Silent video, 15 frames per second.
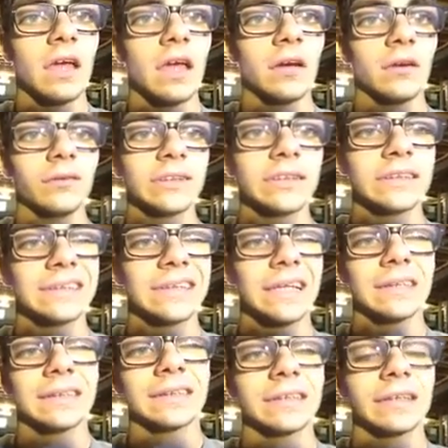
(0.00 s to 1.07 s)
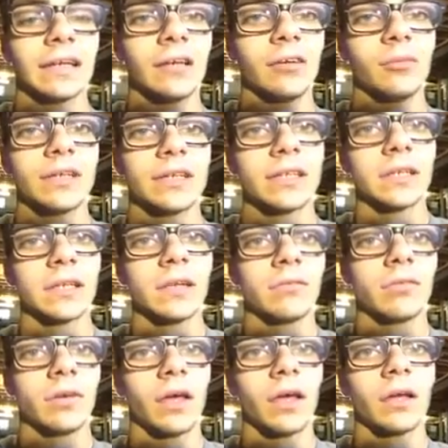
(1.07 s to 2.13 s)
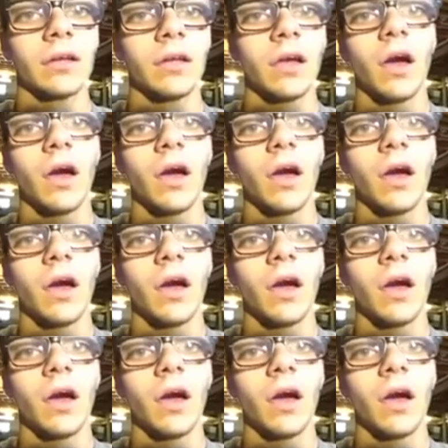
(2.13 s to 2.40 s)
else that's going to be significant,